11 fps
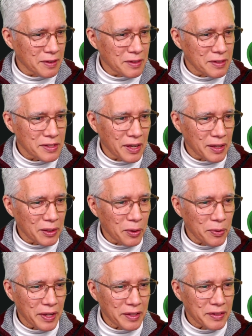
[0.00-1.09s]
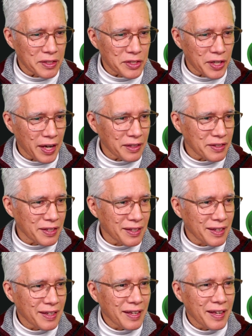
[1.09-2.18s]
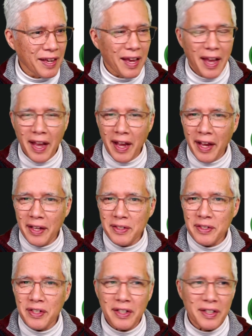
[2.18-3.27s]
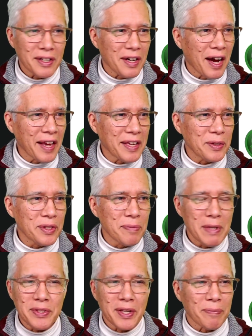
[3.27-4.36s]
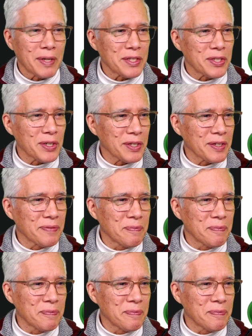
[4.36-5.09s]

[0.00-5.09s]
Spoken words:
Say hello in the chat. And I killed the music, Mudshark.